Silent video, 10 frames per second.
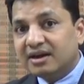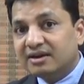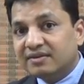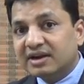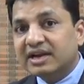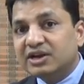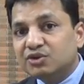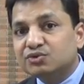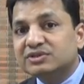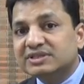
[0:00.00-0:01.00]
a
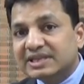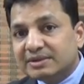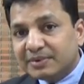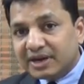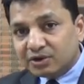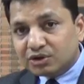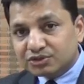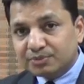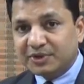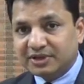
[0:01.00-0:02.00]
drug-induced sleep
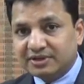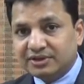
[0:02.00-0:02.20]
endoscopy.